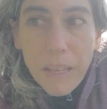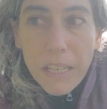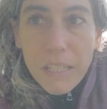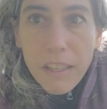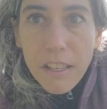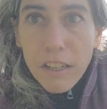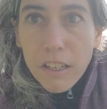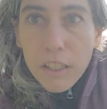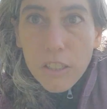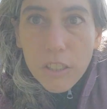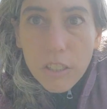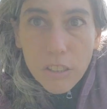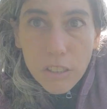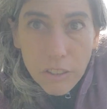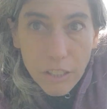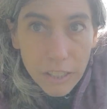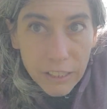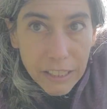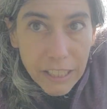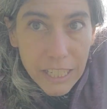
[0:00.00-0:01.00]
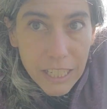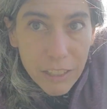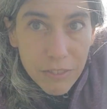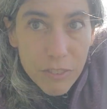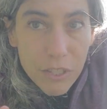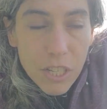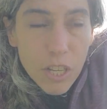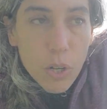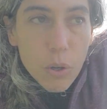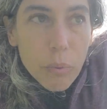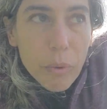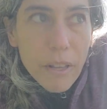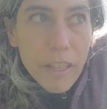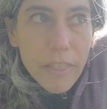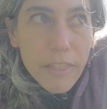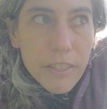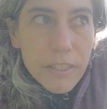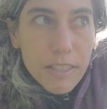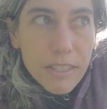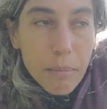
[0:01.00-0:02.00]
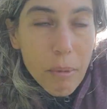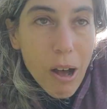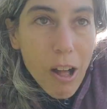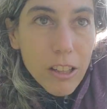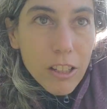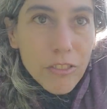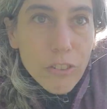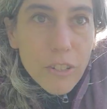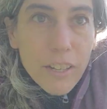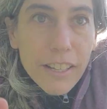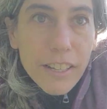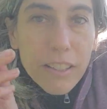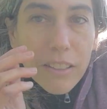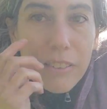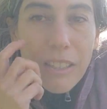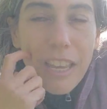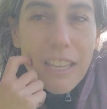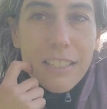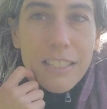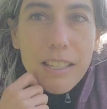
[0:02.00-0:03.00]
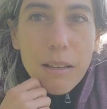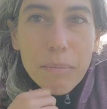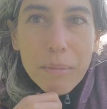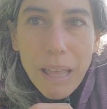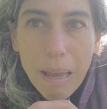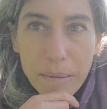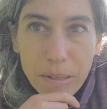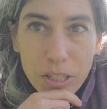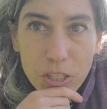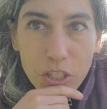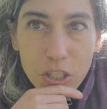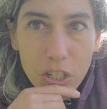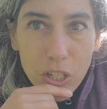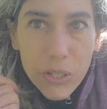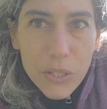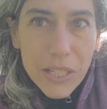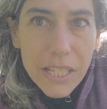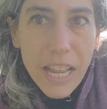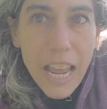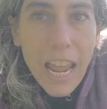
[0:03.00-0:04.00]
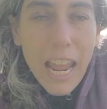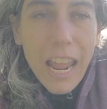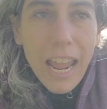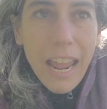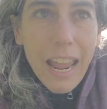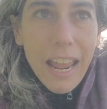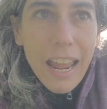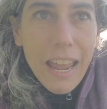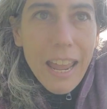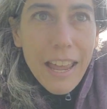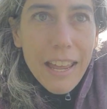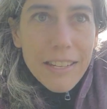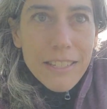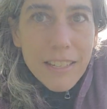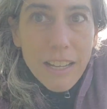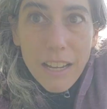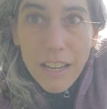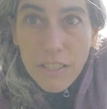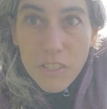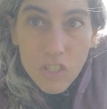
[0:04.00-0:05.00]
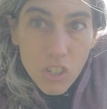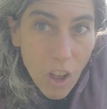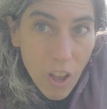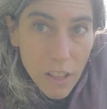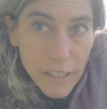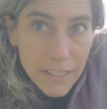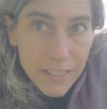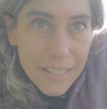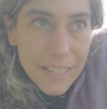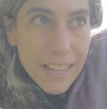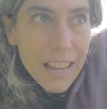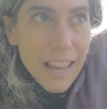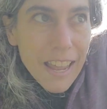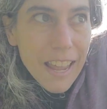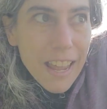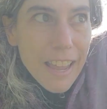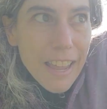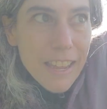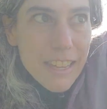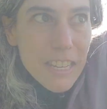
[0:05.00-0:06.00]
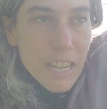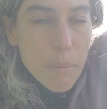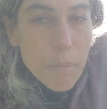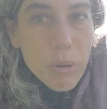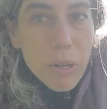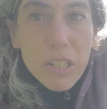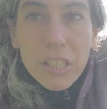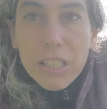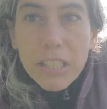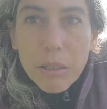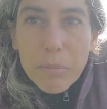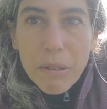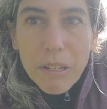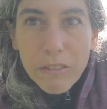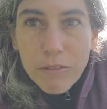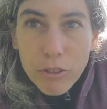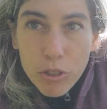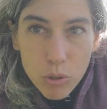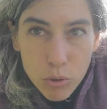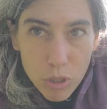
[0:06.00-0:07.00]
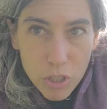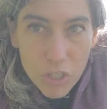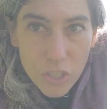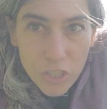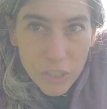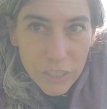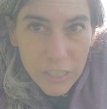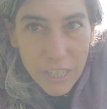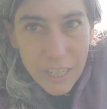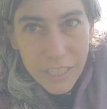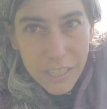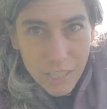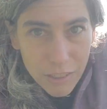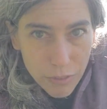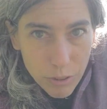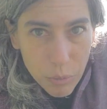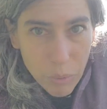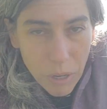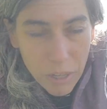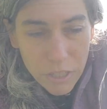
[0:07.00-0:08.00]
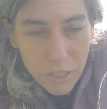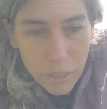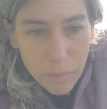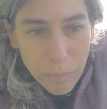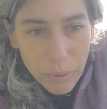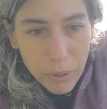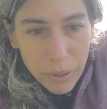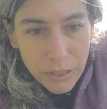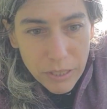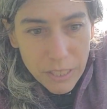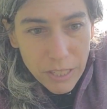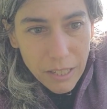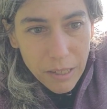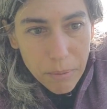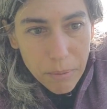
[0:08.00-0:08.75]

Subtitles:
the leaves with some olive oil and some lemon juice and salt, and I put a little bit of nutritional yeast. If you wanted to put